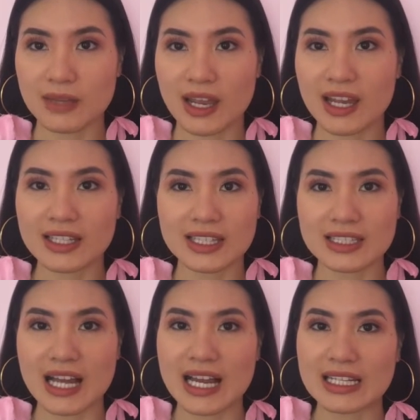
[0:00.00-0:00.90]
anything
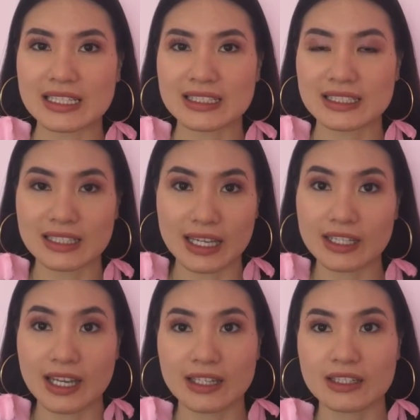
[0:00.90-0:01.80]
that I like,
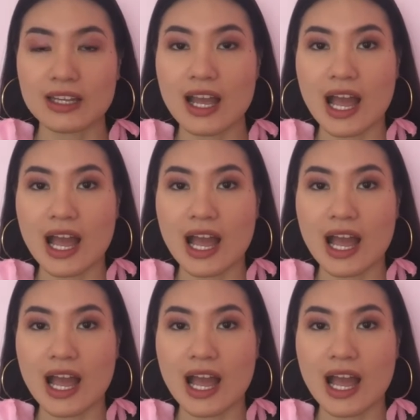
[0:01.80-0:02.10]
and